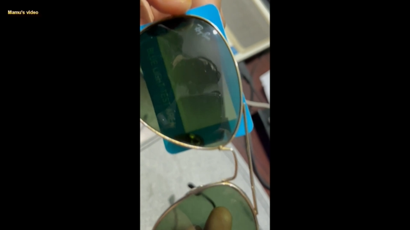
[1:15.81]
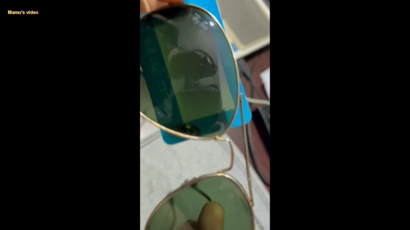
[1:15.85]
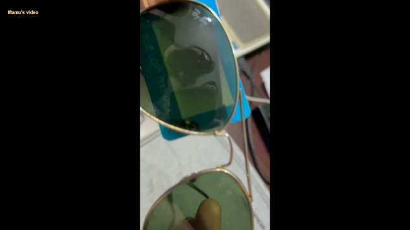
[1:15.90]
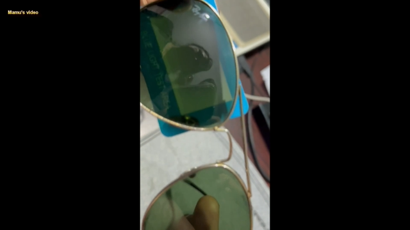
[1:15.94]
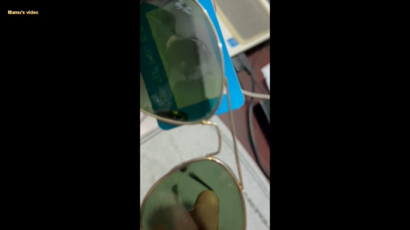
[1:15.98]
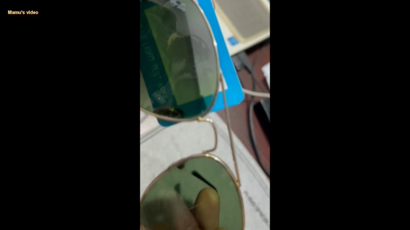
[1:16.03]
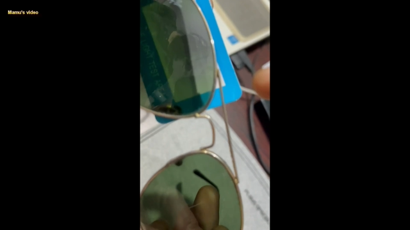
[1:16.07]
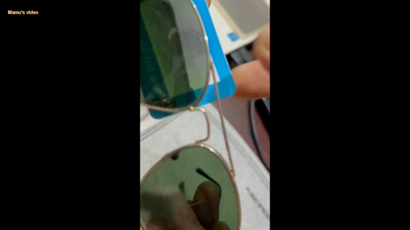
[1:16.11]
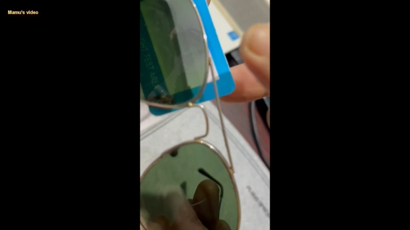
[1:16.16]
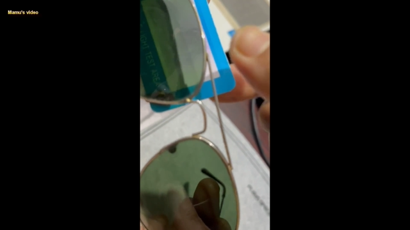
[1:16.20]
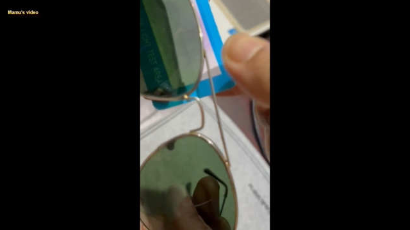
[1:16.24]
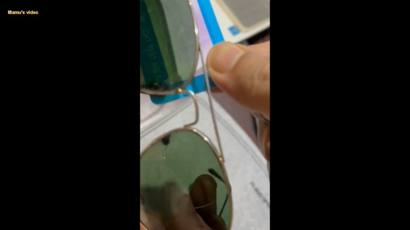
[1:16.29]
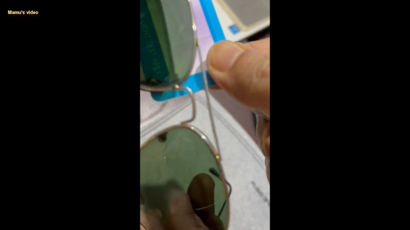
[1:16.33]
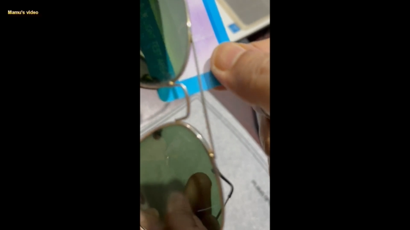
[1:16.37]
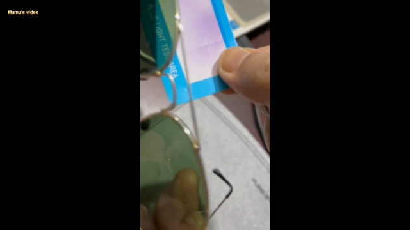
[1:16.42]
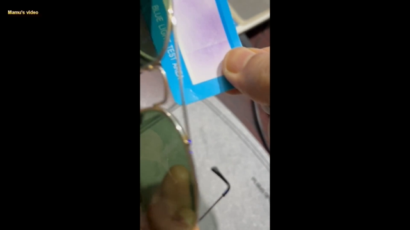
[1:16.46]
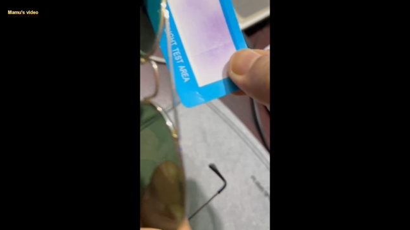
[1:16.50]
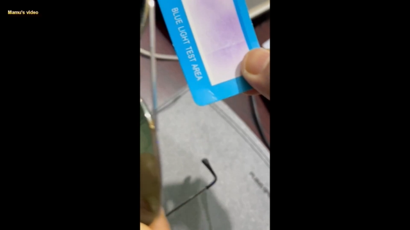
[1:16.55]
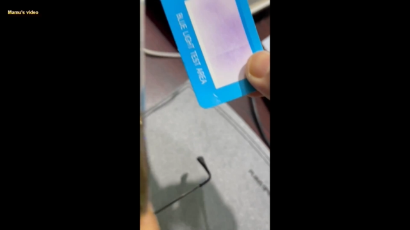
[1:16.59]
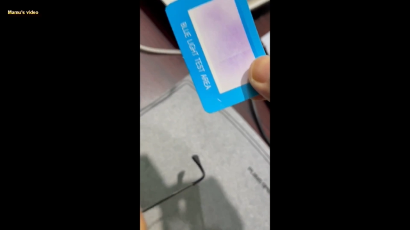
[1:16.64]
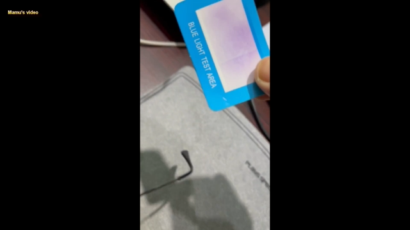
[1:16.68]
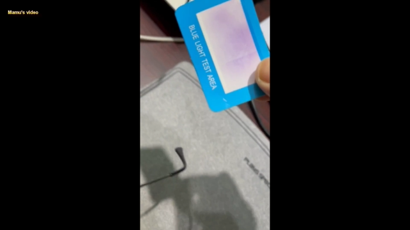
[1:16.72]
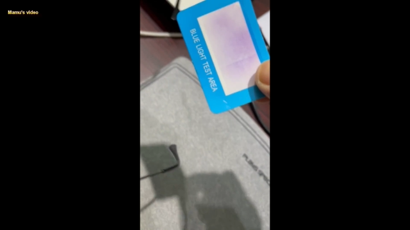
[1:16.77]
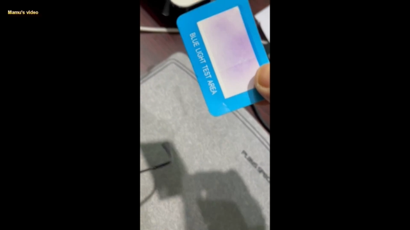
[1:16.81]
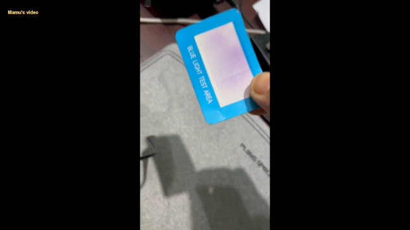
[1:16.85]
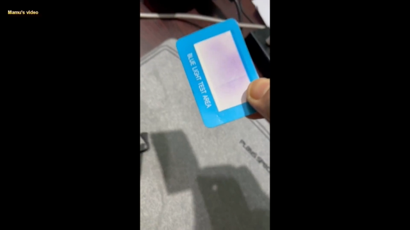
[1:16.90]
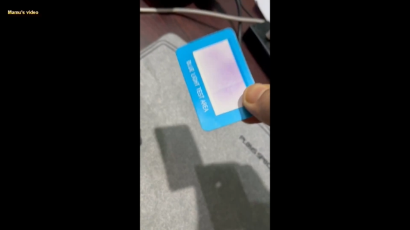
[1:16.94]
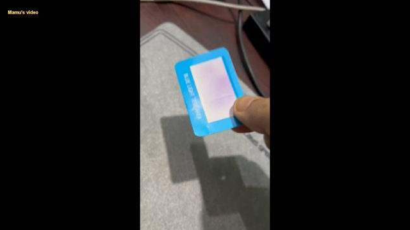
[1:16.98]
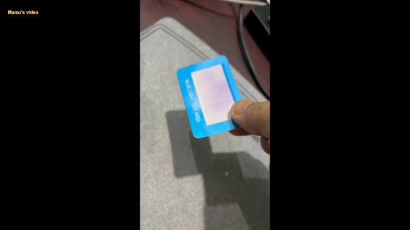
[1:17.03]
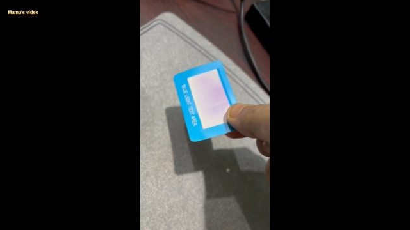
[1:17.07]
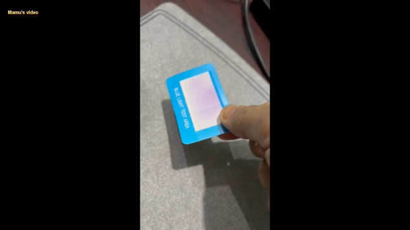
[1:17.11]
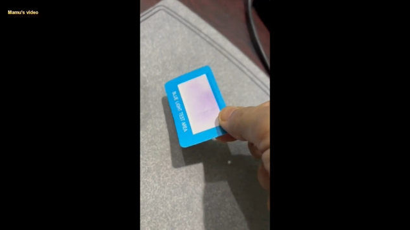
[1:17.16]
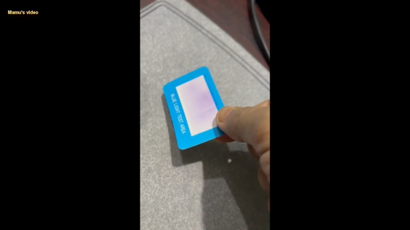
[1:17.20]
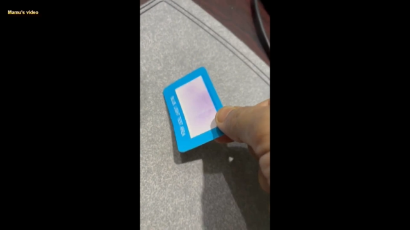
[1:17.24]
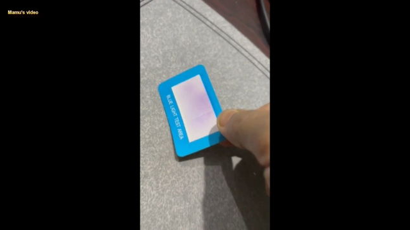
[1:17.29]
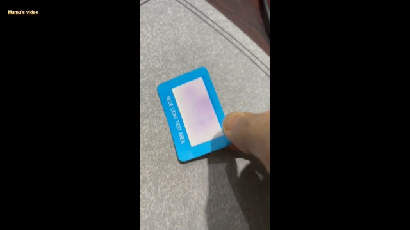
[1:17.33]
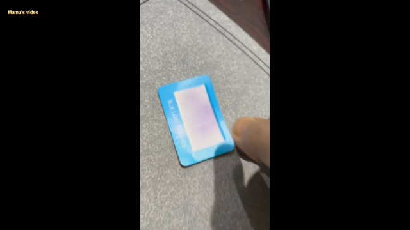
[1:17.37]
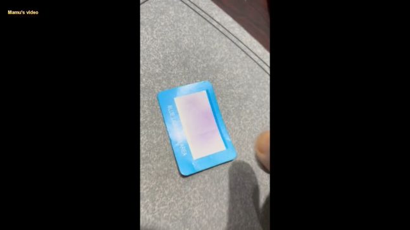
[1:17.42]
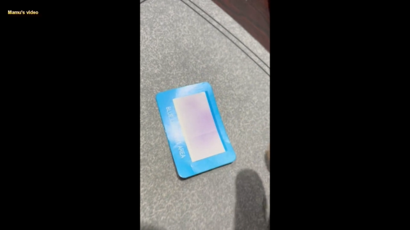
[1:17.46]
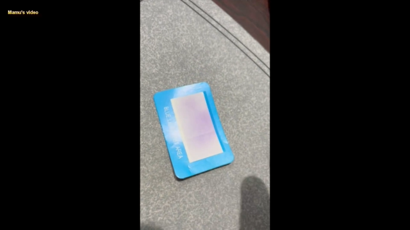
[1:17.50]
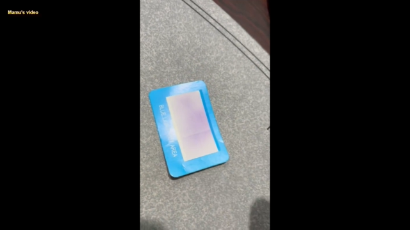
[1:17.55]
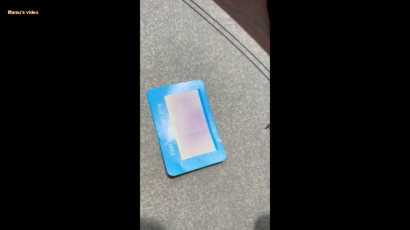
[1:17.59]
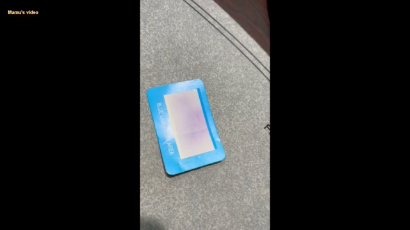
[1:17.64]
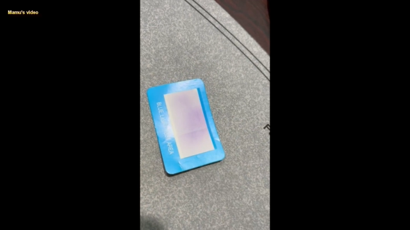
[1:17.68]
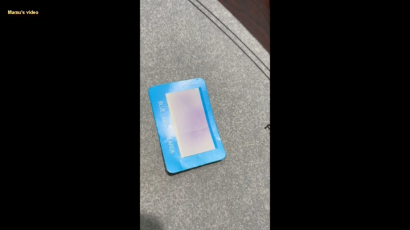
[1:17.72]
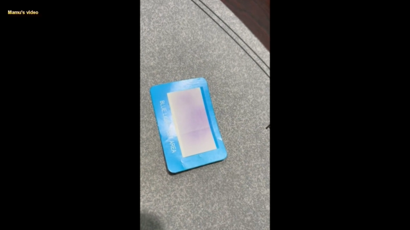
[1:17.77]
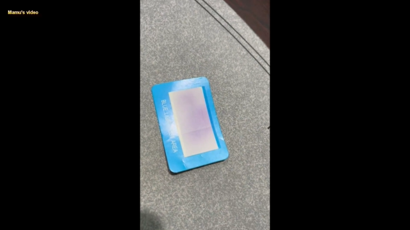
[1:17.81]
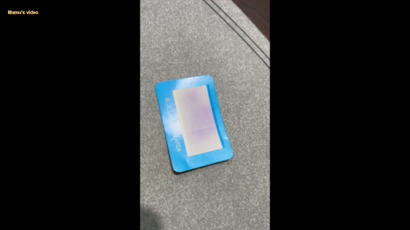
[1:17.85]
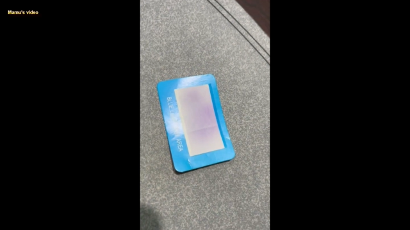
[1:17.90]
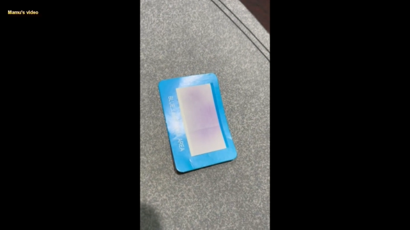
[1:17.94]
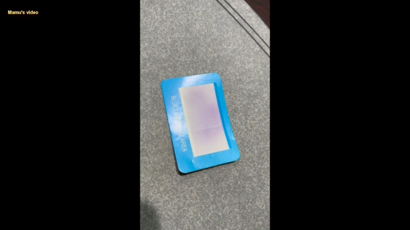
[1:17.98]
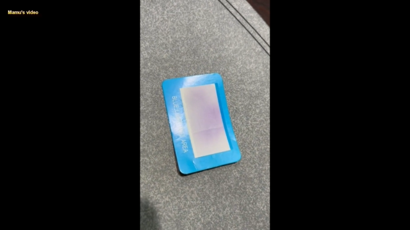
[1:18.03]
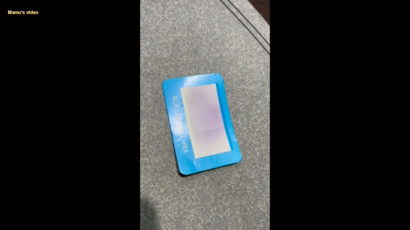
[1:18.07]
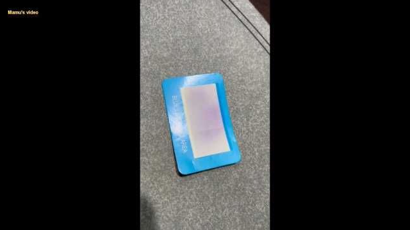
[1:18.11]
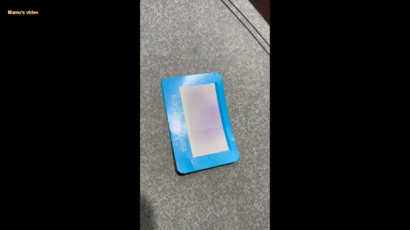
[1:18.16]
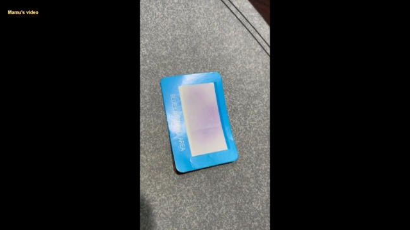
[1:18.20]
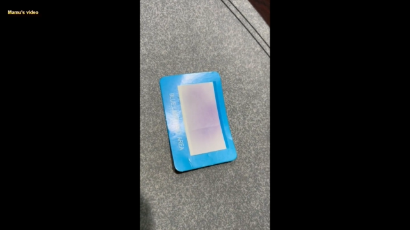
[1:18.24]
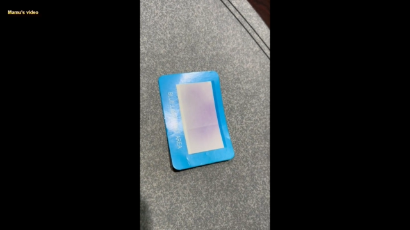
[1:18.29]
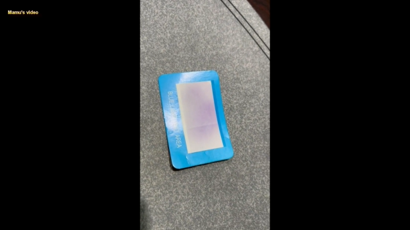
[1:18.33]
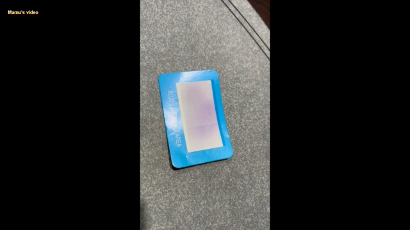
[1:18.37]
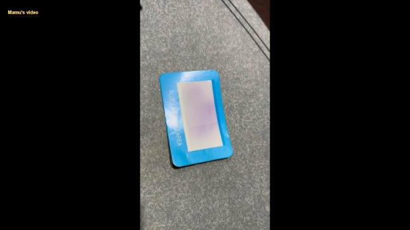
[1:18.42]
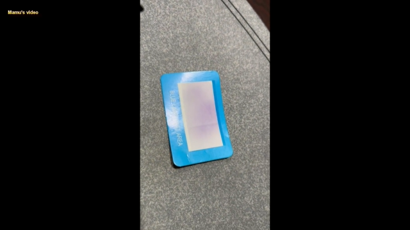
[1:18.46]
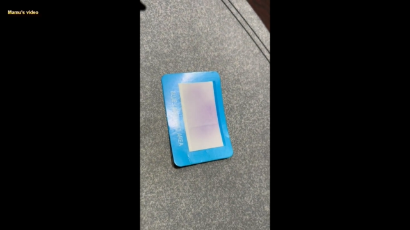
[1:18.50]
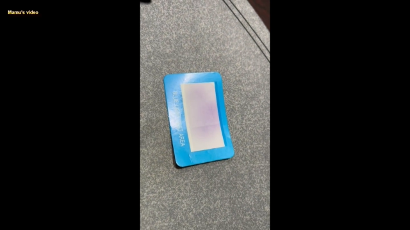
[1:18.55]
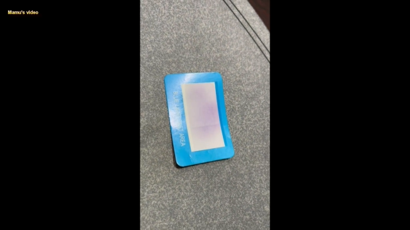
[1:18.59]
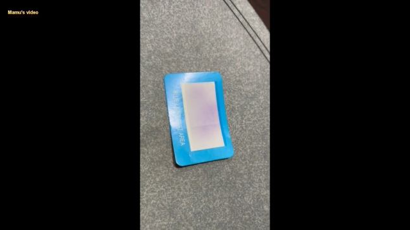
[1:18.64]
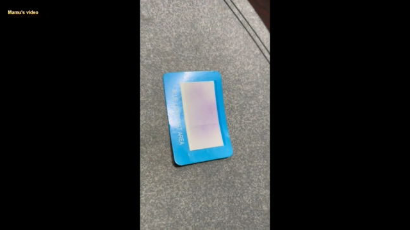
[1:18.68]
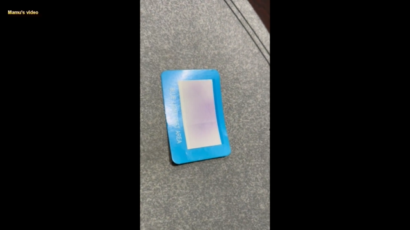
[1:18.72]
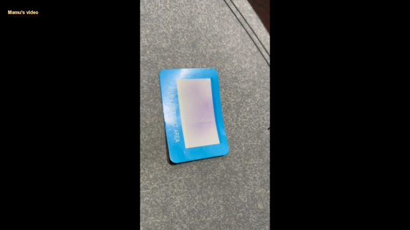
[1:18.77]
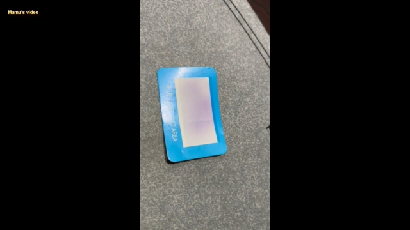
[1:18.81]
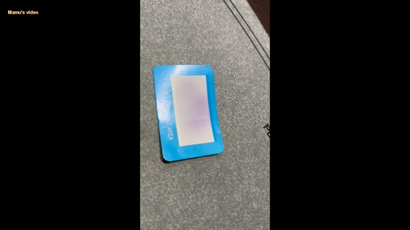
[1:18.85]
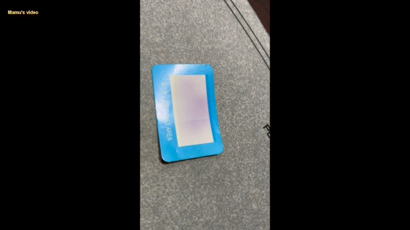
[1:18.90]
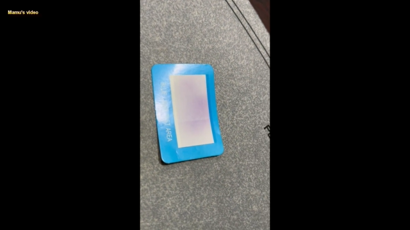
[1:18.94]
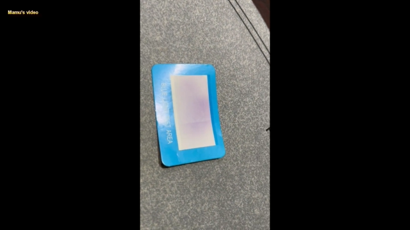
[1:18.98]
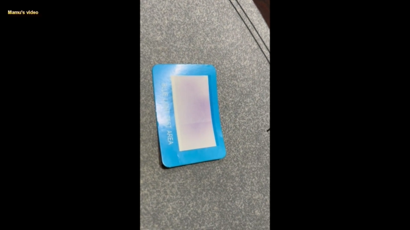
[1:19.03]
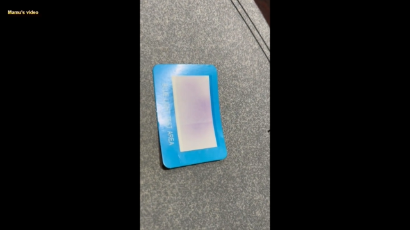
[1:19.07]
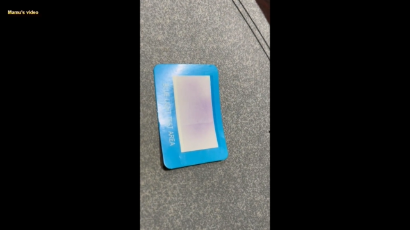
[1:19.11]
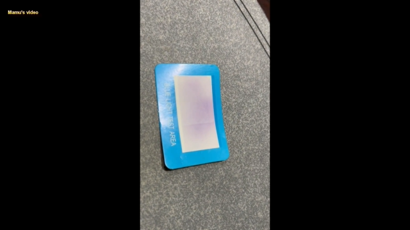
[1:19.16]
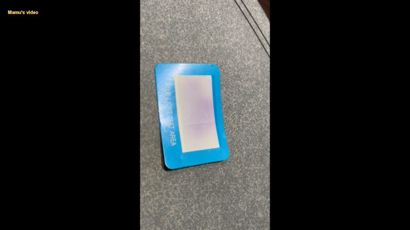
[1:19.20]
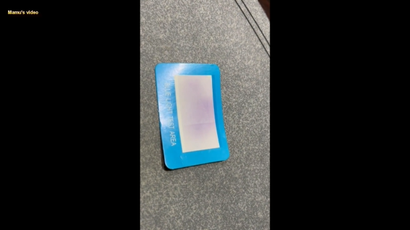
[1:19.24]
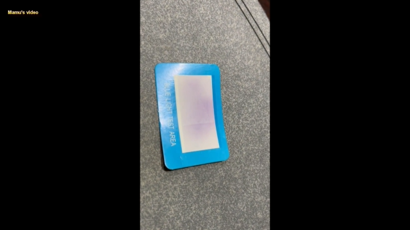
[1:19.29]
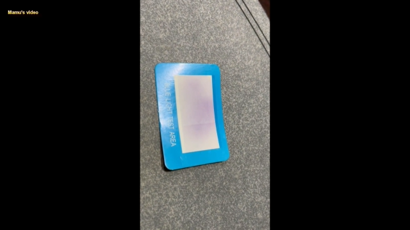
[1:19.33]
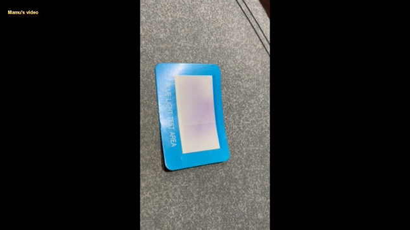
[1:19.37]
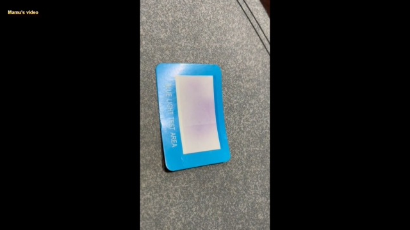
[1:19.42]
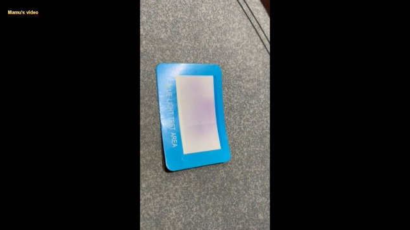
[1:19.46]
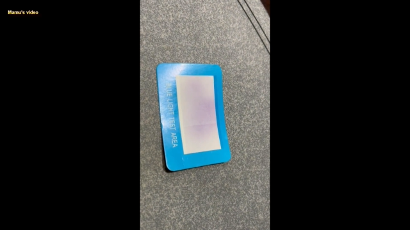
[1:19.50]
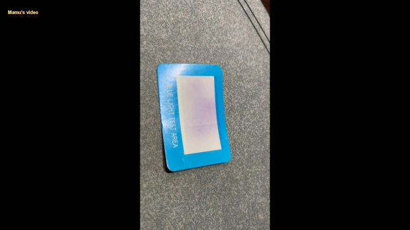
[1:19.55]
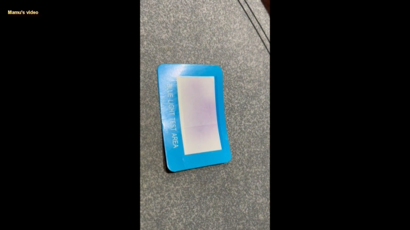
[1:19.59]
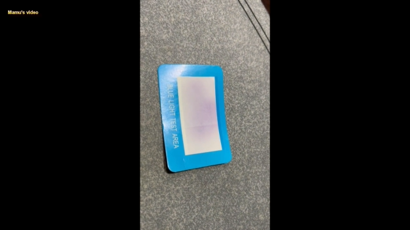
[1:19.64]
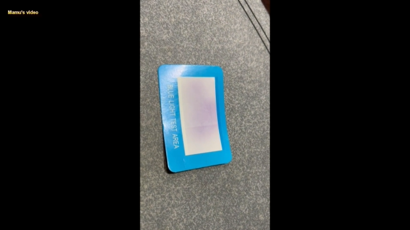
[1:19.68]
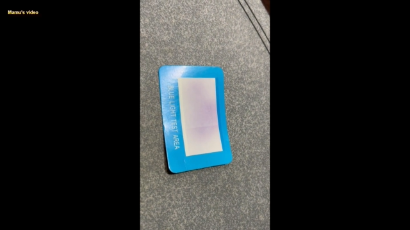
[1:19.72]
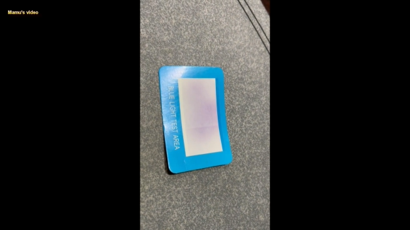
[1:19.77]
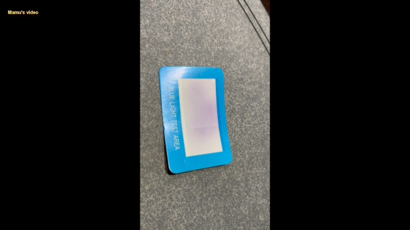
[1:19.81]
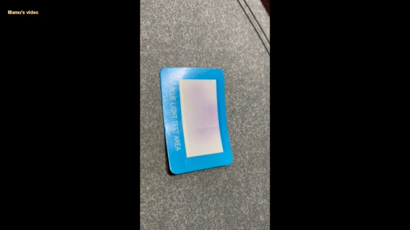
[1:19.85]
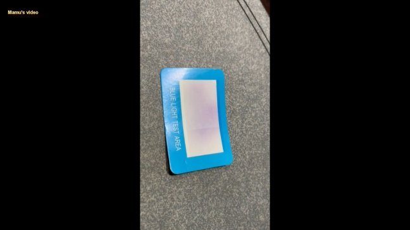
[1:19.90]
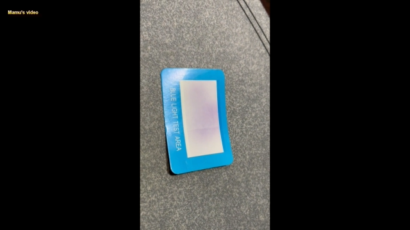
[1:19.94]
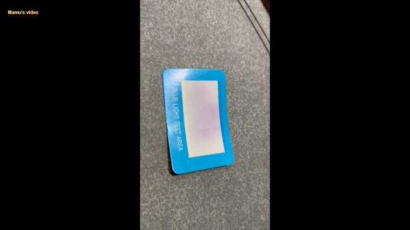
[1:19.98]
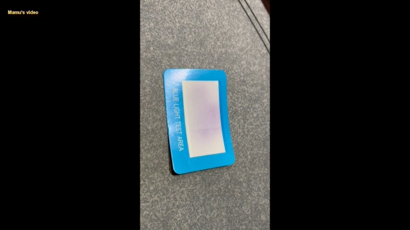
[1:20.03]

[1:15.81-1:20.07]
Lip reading: Nobody's mouth can be seen.